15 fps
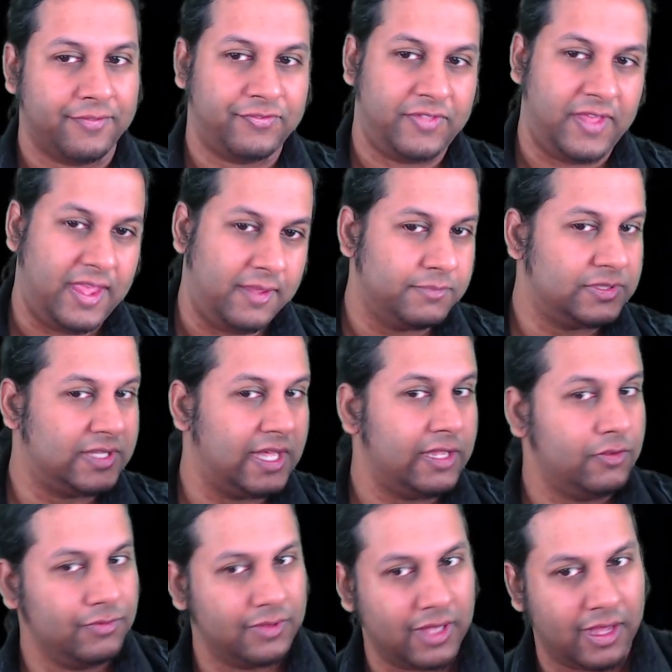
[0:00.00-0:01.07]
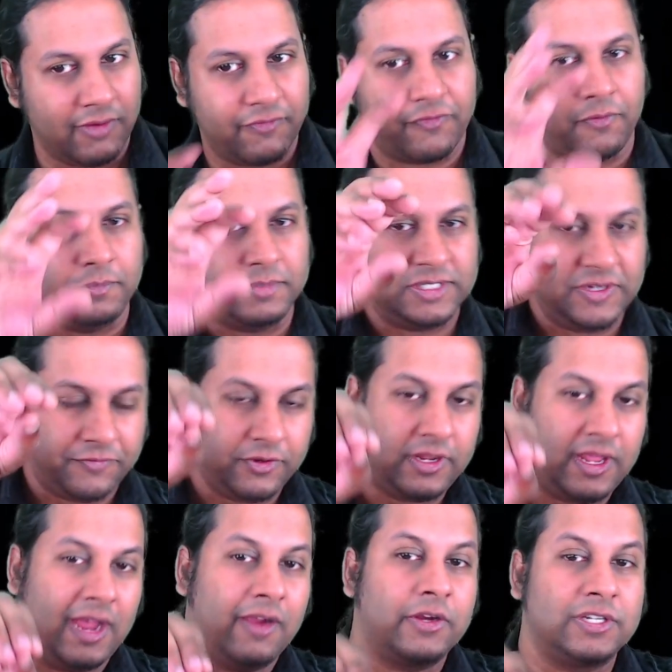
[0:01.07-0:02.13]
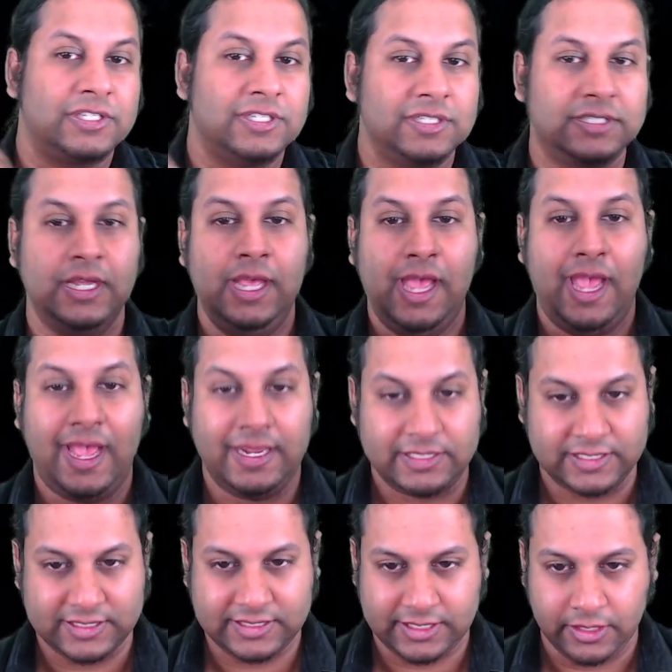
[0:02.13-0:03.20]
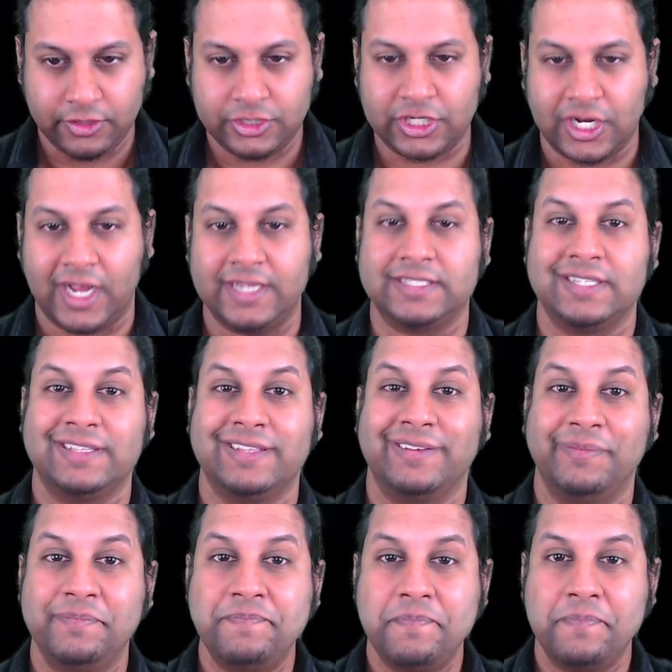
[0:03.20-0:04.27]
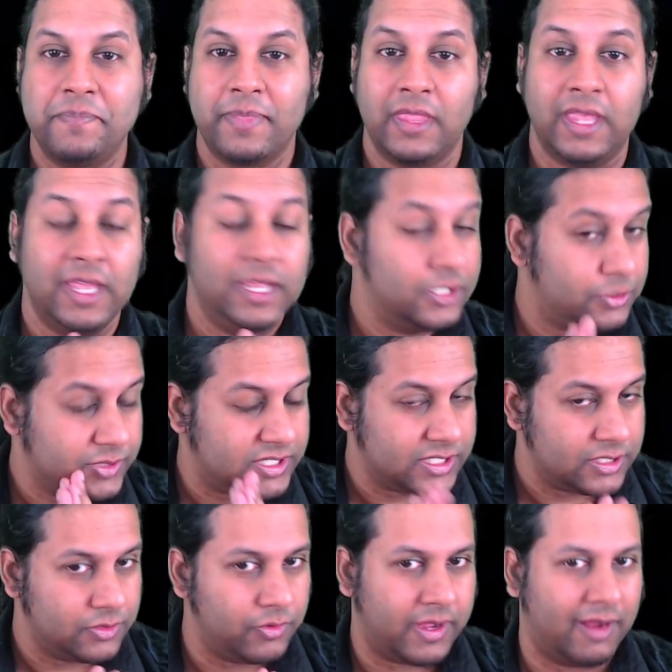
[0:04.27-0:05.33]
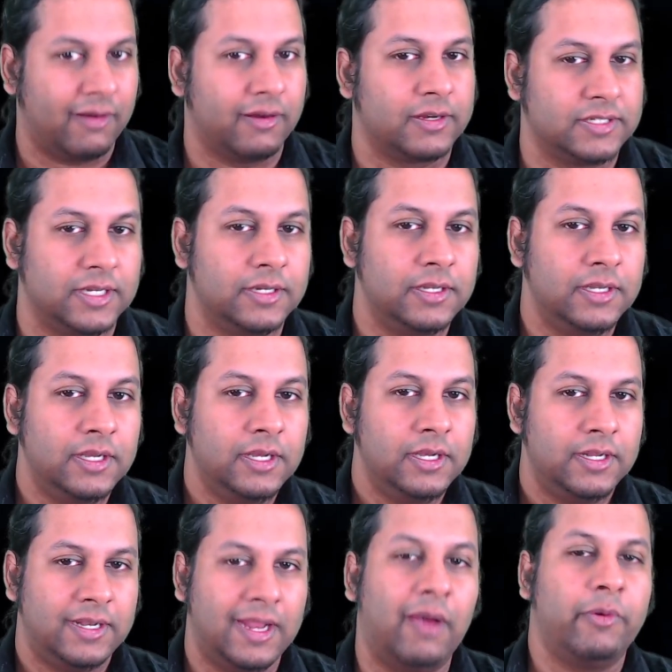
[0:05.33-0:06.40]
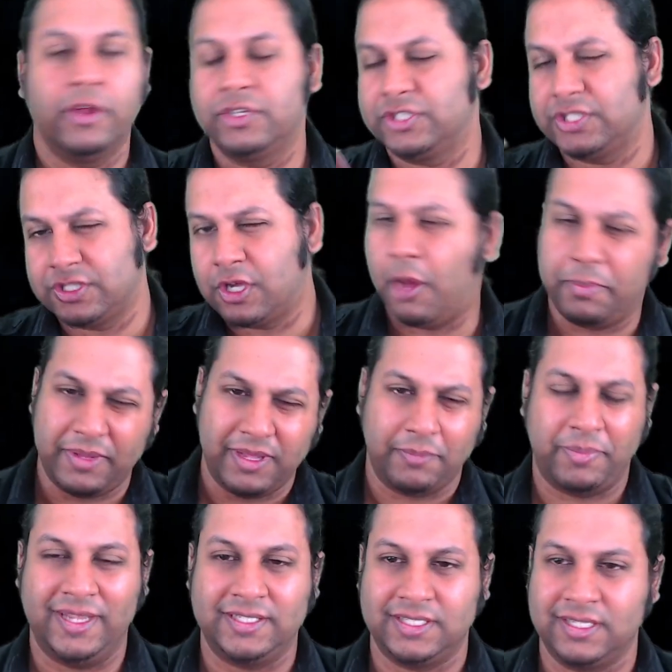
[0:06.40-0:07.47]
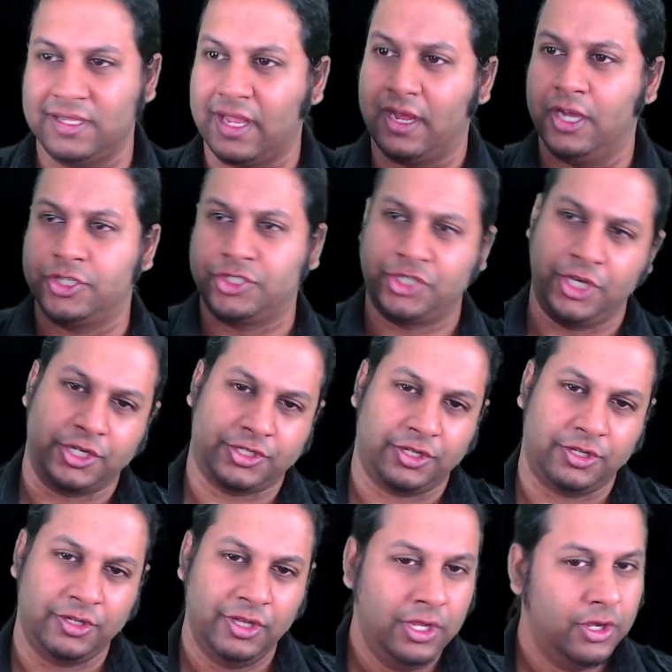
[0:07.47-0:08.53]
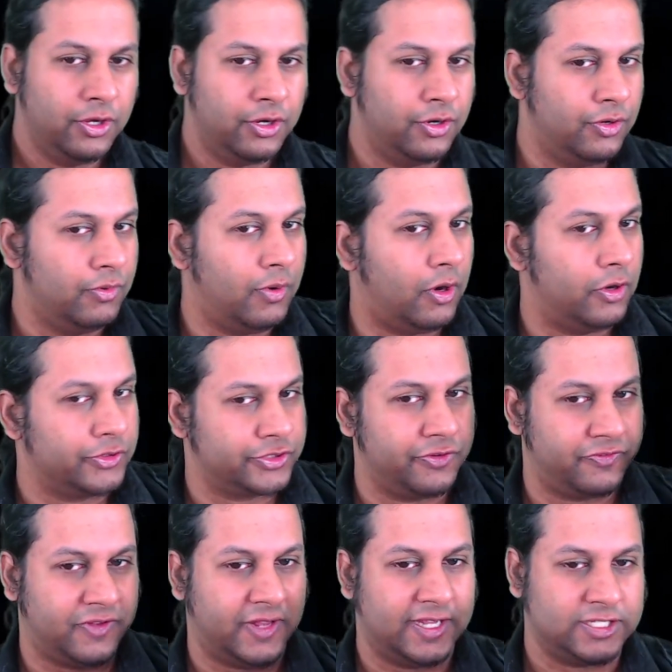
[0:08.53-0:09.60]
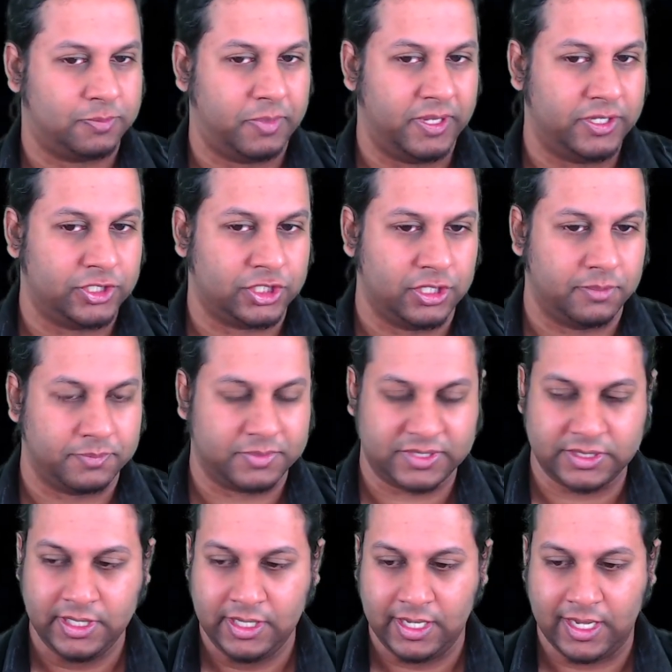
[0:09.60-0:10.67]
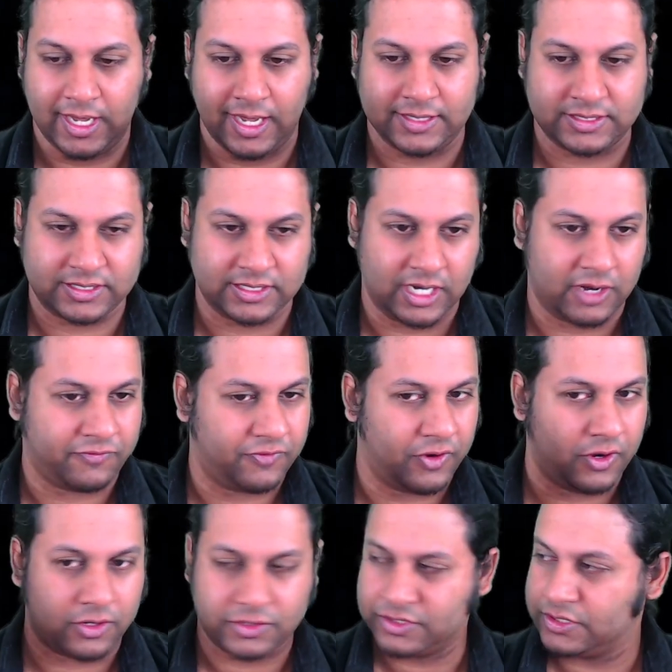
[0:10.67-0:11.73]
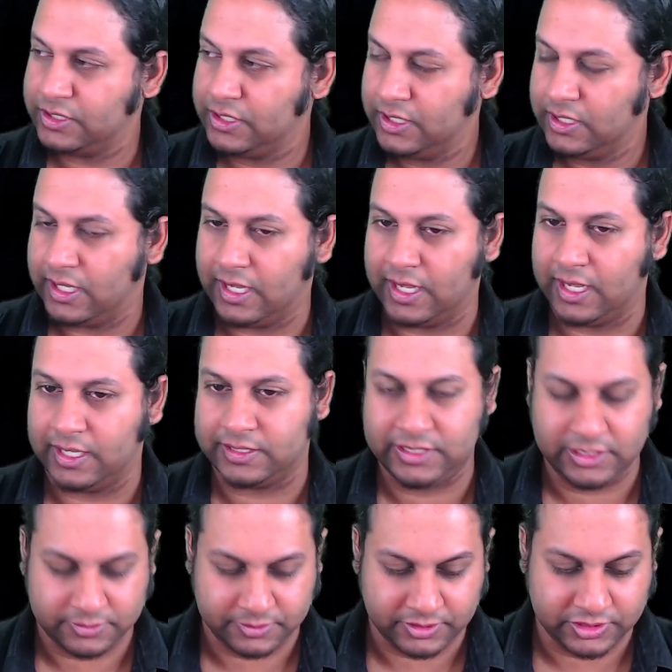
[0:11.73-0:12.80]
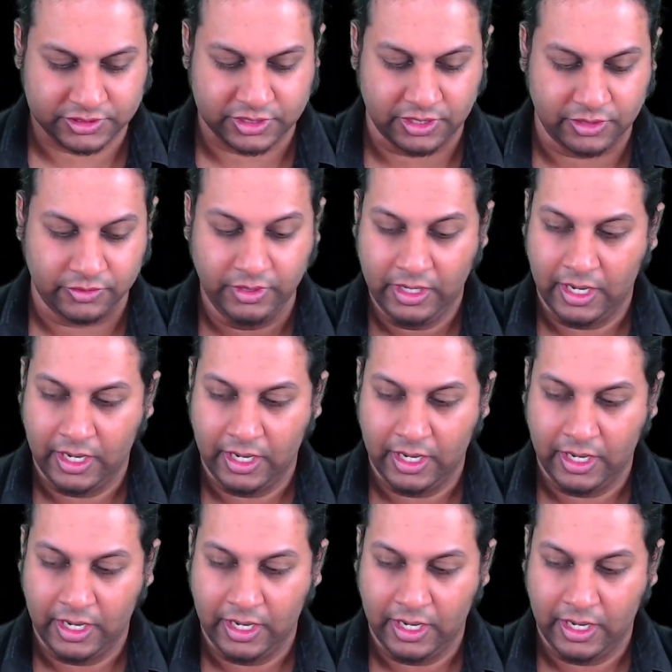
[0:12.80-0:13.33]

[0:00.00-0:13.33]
themes that you love from different characters and synergizing them into a single character. Now, we're not just copy and pasting, like a turtle who also flies spaceships, Star Fox, Teenage Mutant Ninja Turtle.